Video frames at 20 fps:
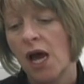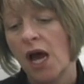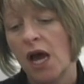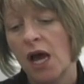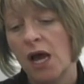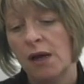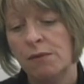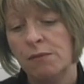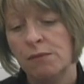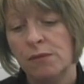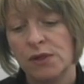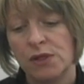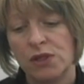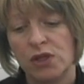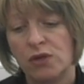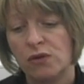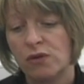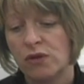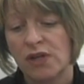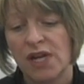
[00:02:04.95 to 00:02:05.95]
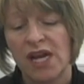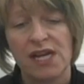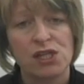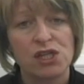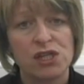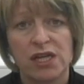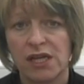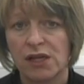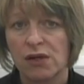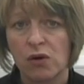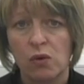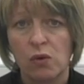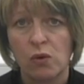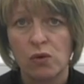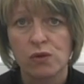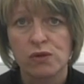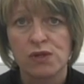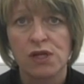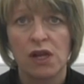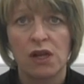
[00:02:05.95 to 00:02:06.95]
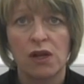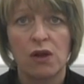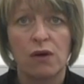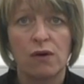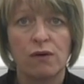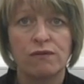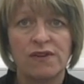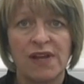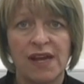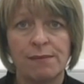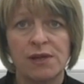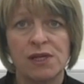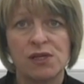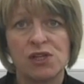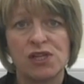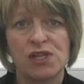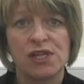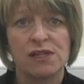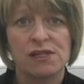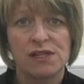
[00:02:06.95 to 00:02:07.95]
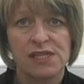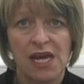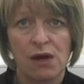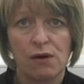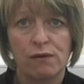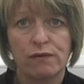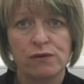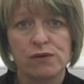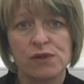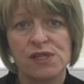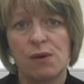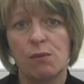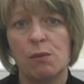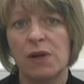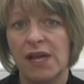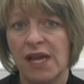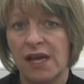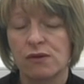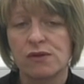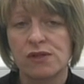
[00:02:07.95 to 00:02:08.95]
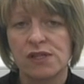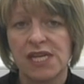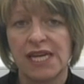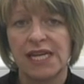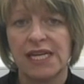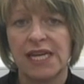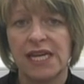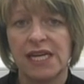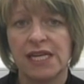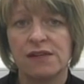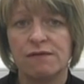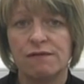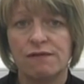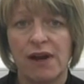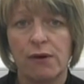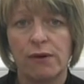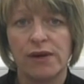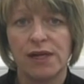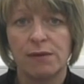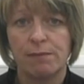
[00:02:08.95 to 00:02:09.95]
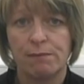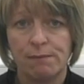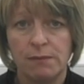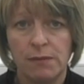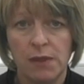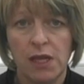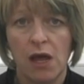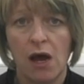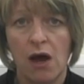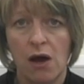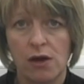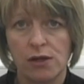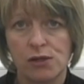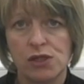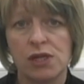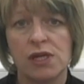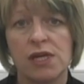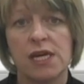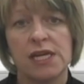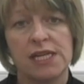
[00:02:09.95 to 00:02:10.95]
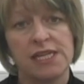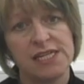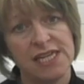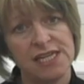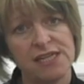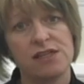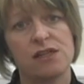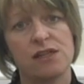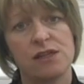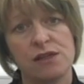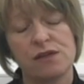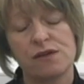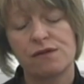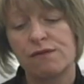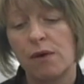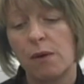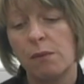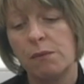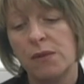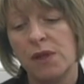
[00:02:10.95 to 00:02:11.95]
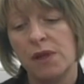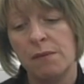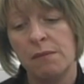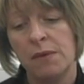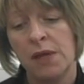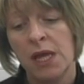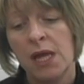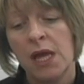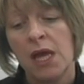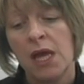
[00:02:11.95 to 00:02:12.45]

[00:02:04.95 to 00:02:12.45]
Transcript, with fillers: um, you could actually cause a lot of damage to yourself or someone else they need a very large distance from them